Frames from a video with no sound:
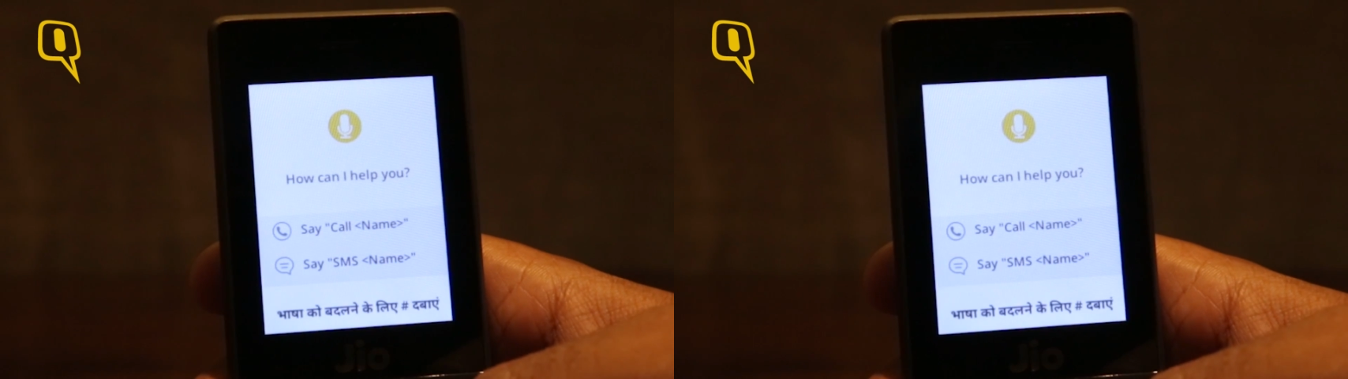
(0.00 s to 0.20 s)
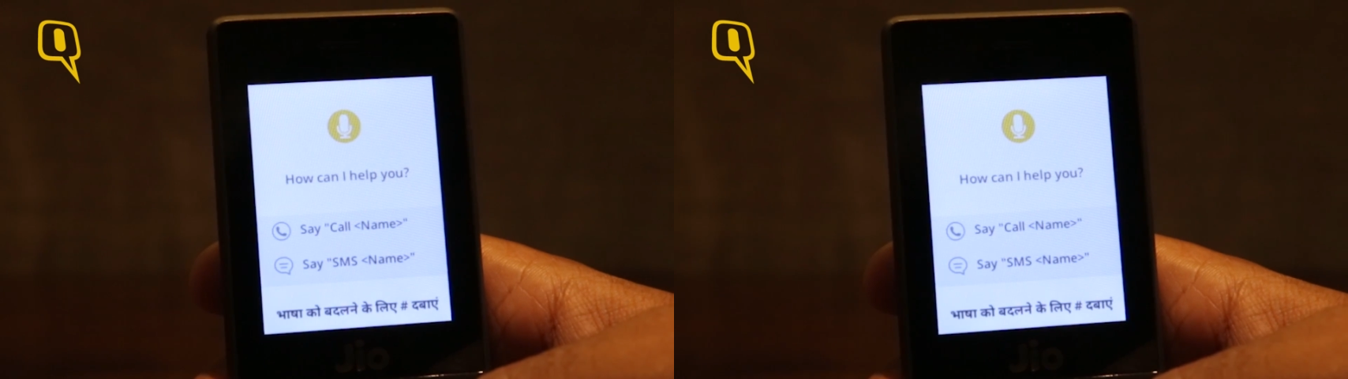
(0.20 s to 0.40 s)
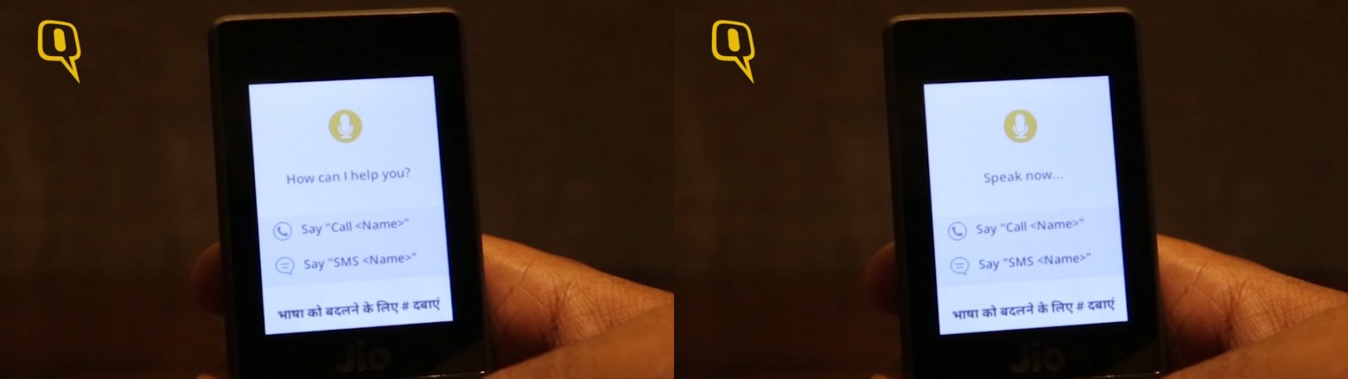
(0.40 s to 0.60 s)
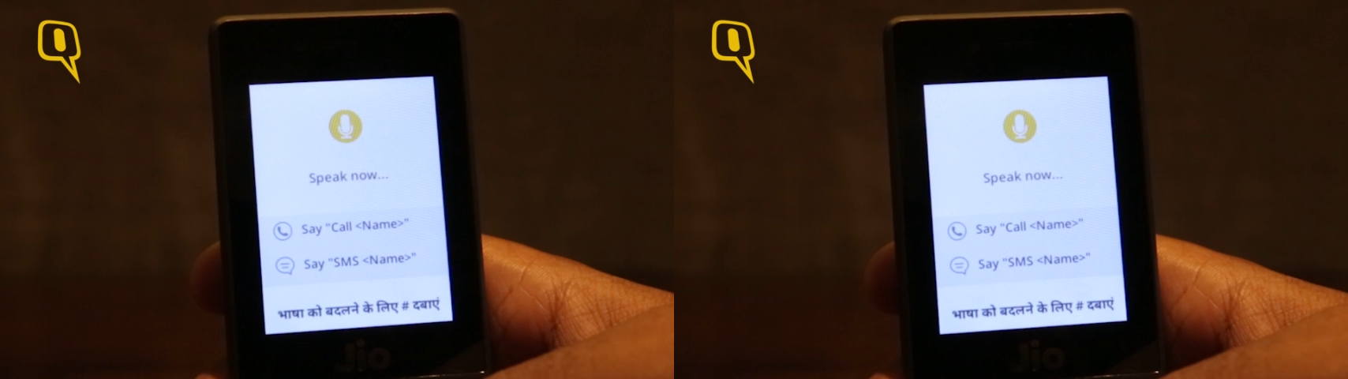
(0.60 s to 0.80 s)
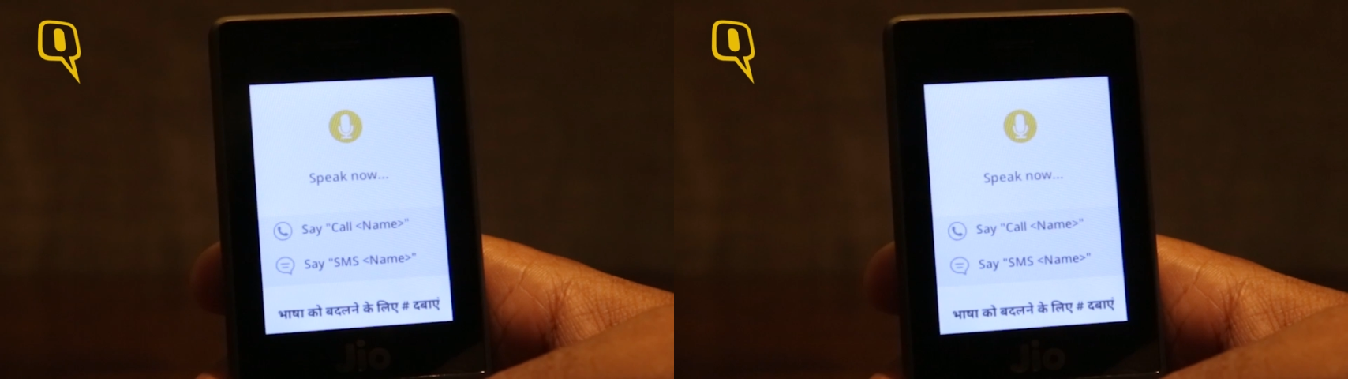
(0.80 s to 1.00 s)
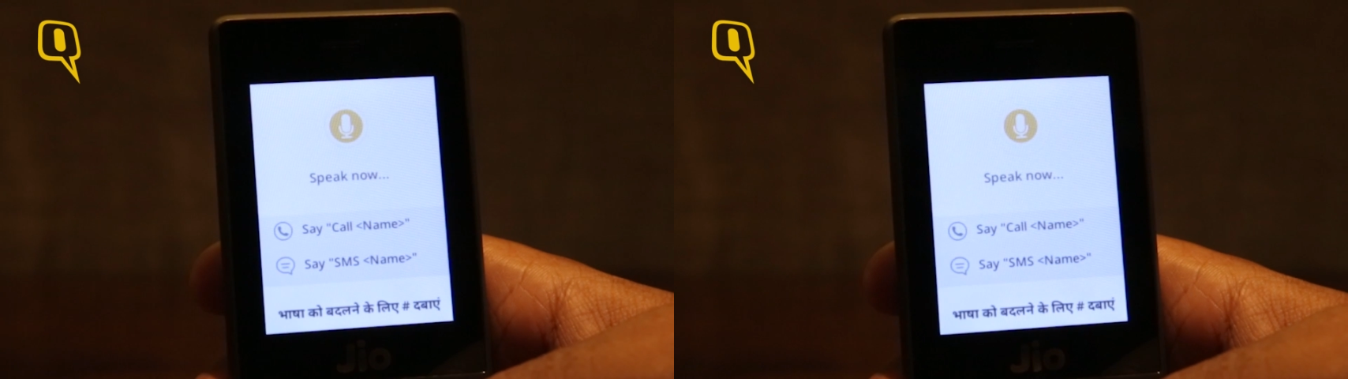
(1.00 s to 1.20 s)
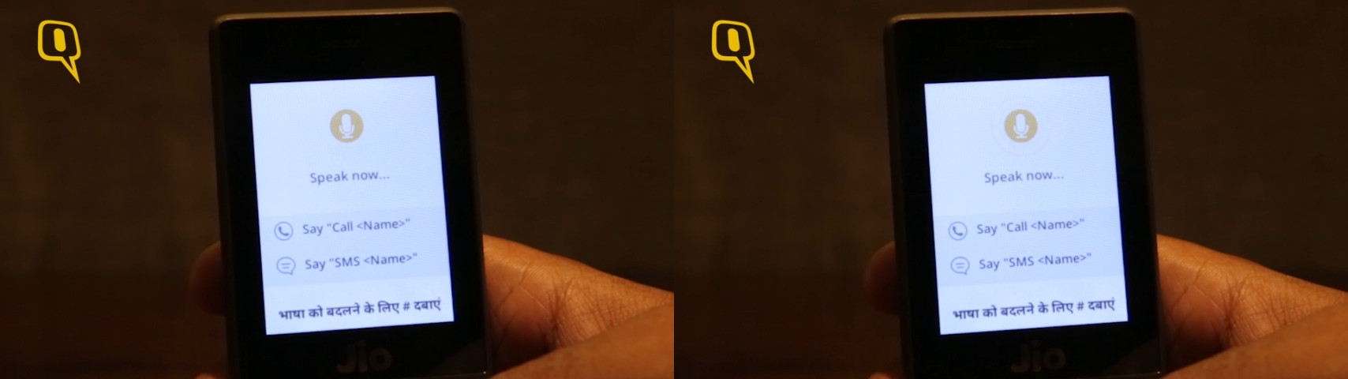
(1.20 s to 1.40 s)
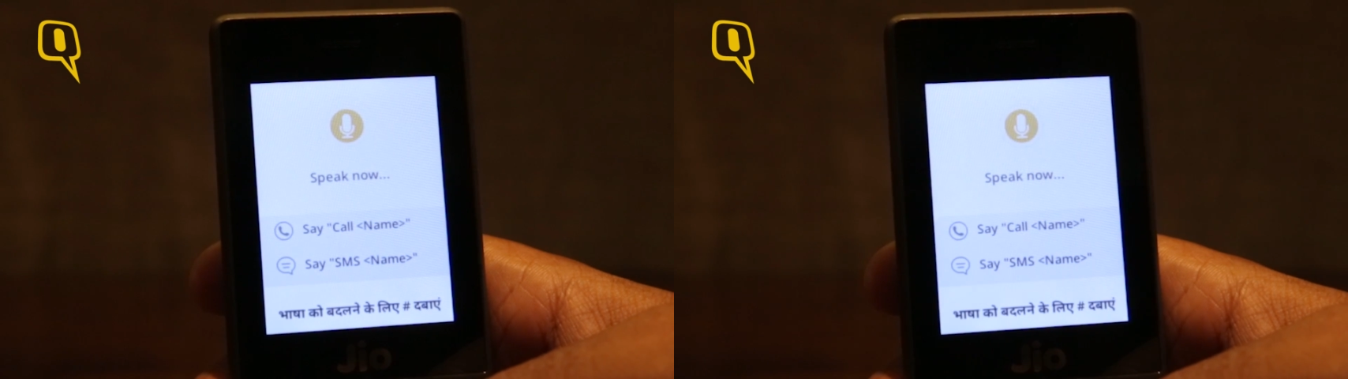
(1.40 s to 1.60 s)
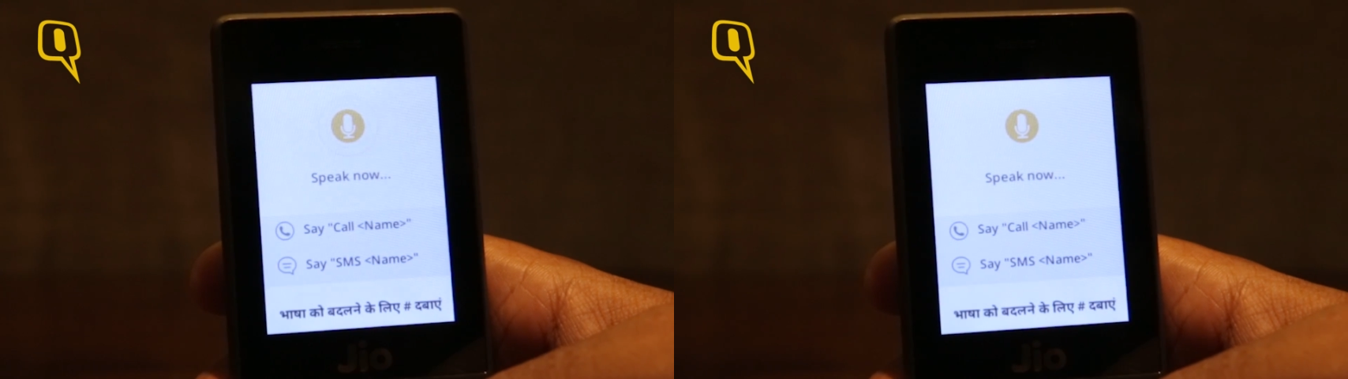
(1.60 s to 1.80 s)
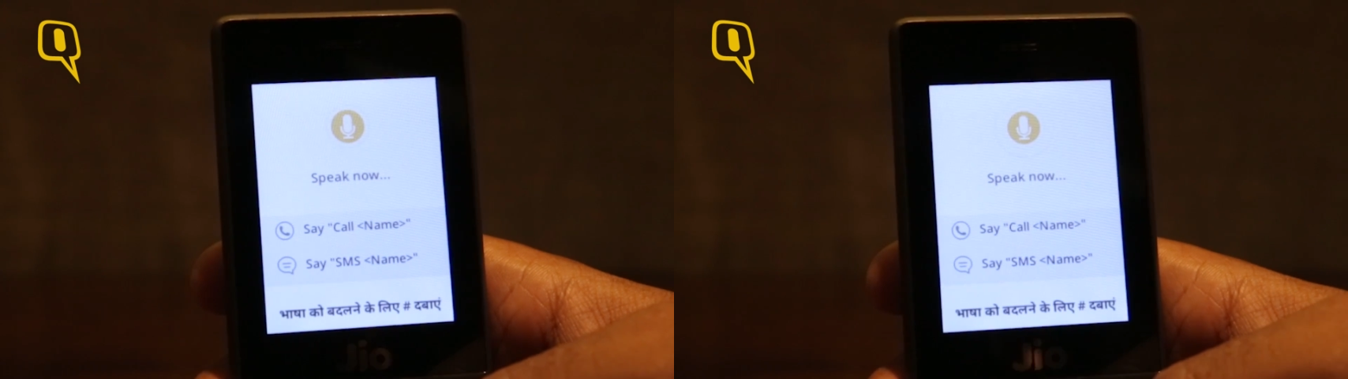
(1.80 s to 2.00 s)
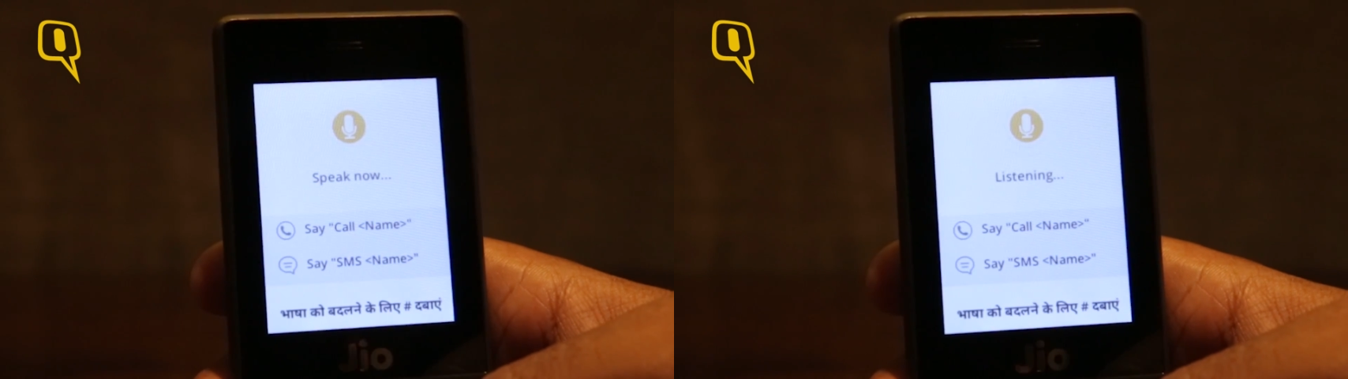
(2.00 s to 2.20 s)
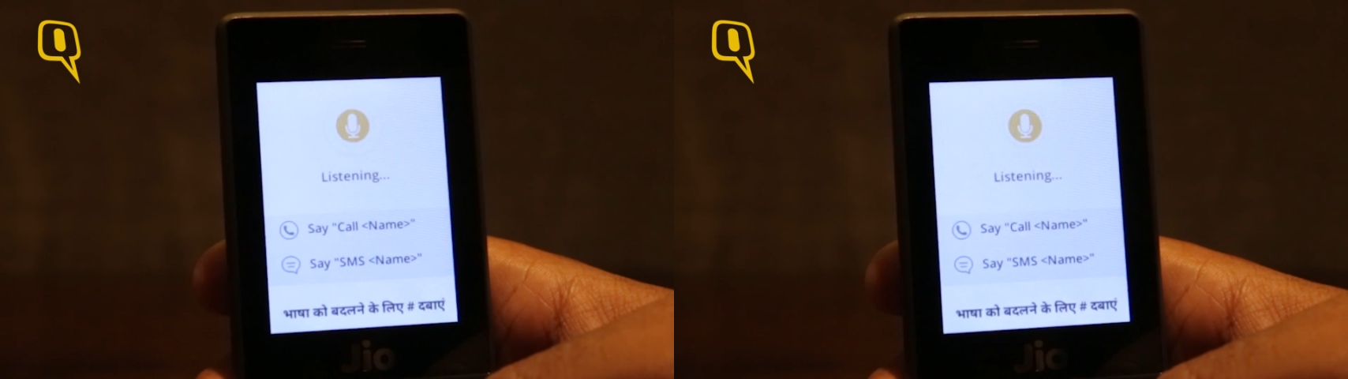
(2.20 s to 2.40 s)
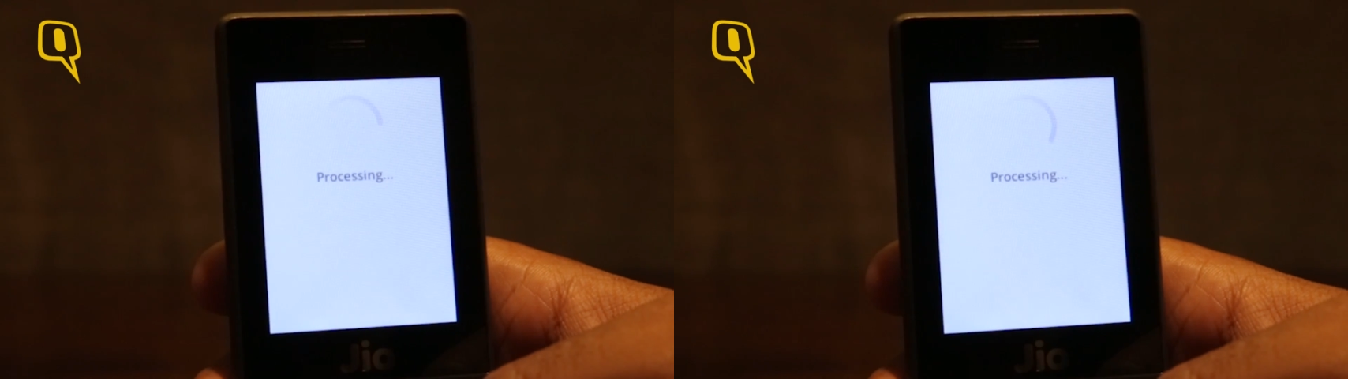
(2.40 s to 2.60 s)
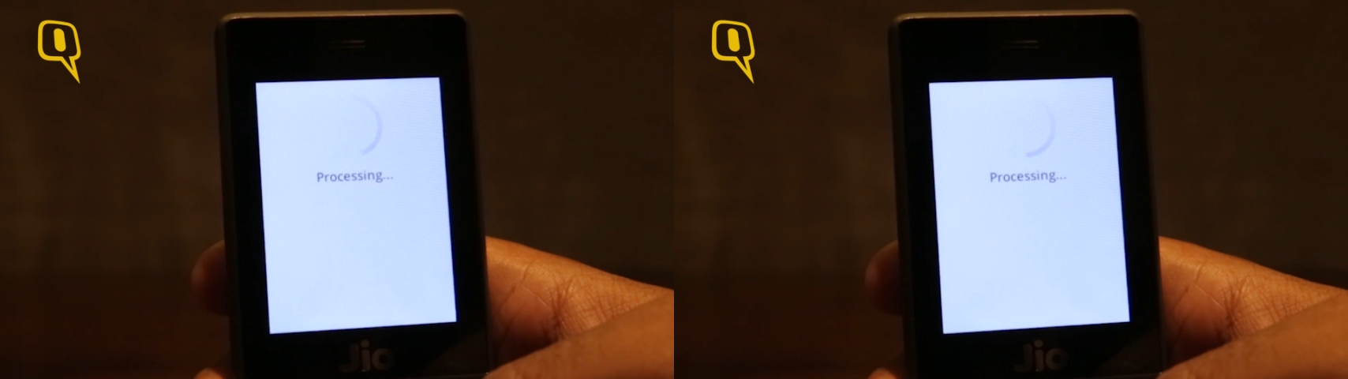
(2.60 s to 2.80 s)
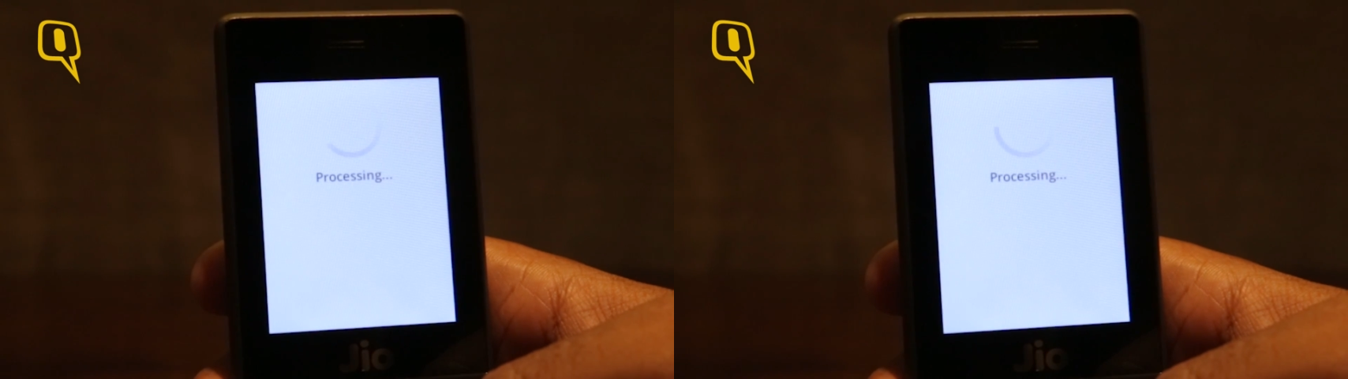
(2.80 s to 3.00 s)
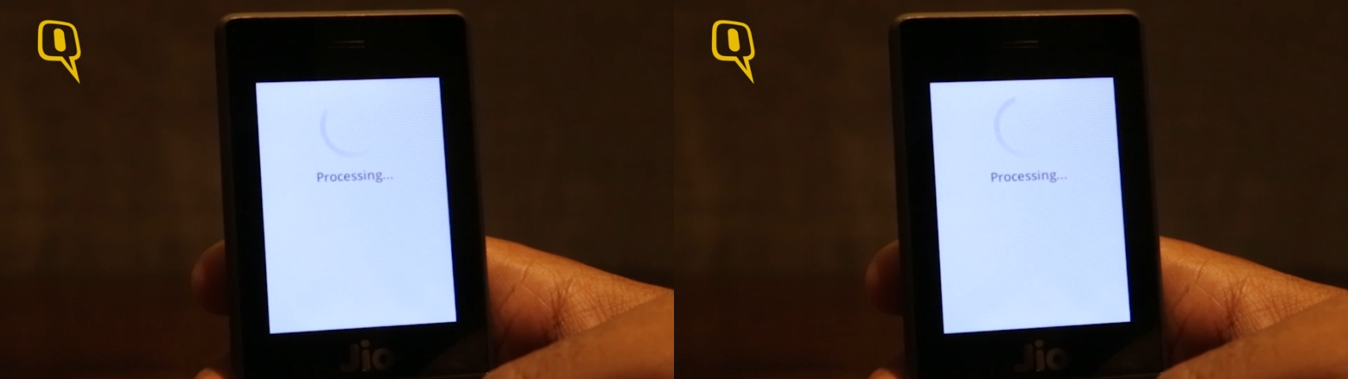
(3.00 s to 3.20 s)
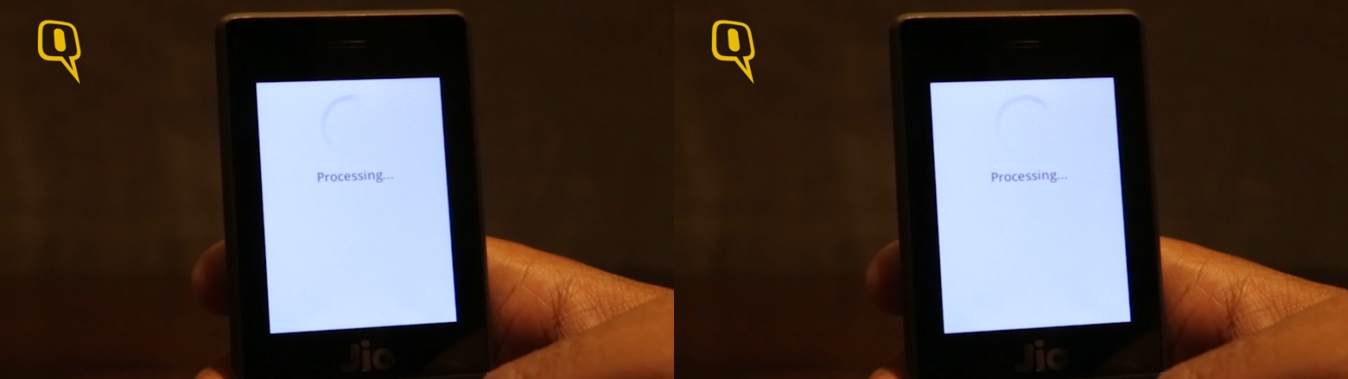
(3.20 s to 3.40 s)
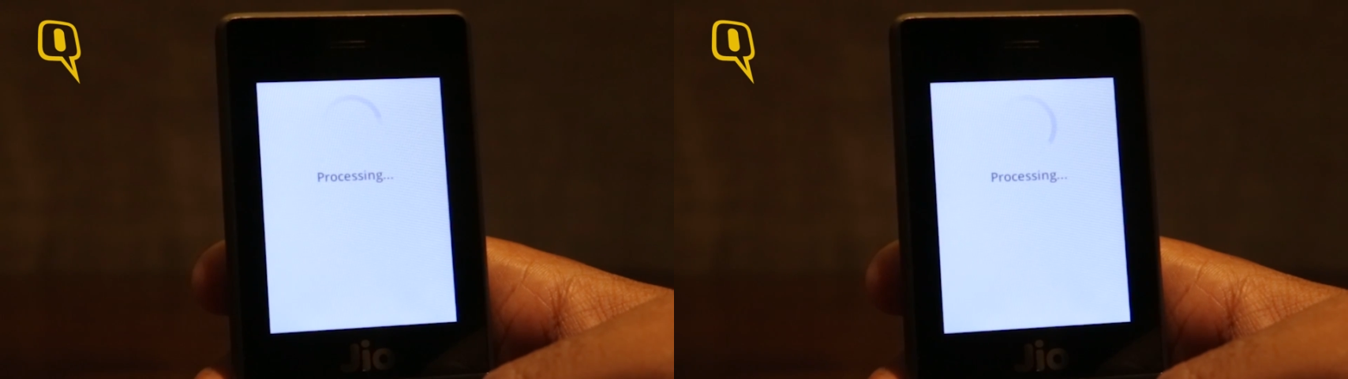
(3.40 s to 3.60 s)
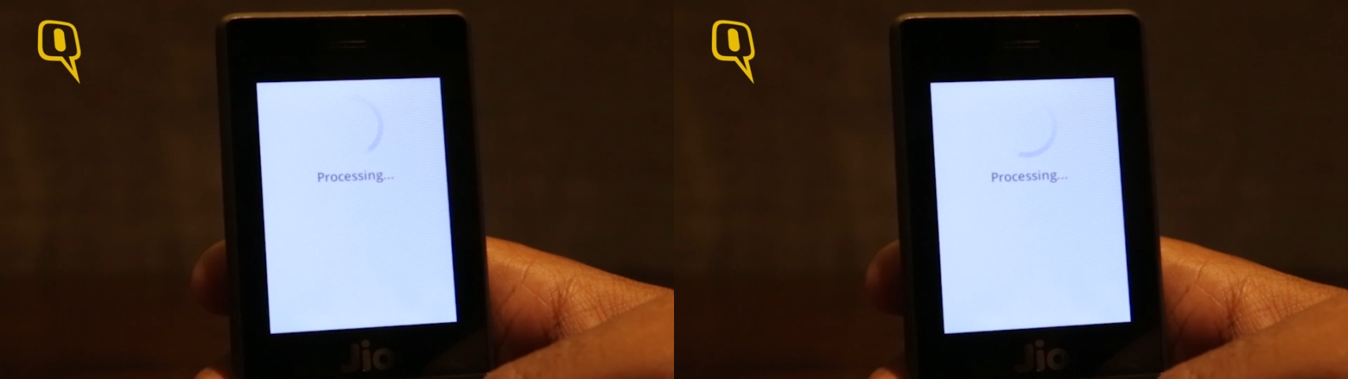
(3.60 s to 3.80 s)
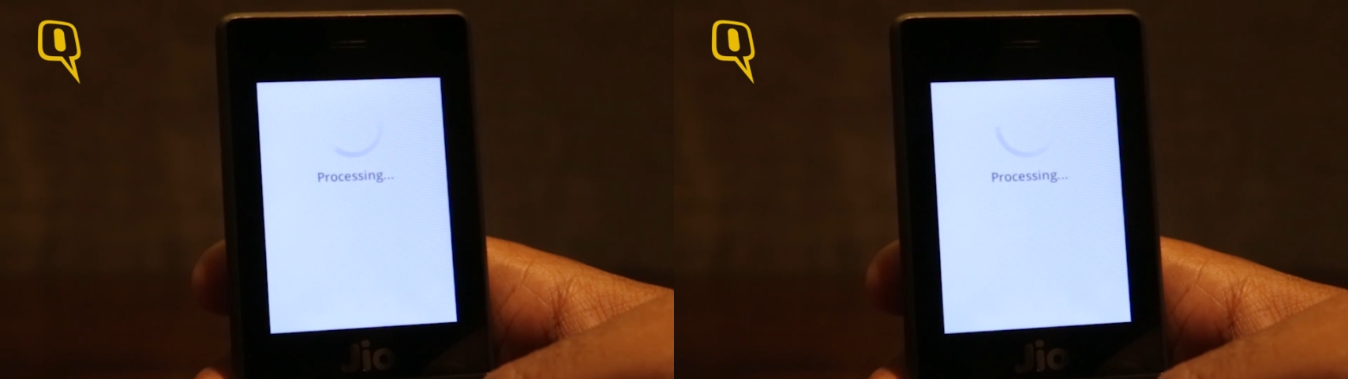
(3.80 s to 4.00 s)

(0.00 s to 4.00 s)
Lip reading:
(no speaker visible)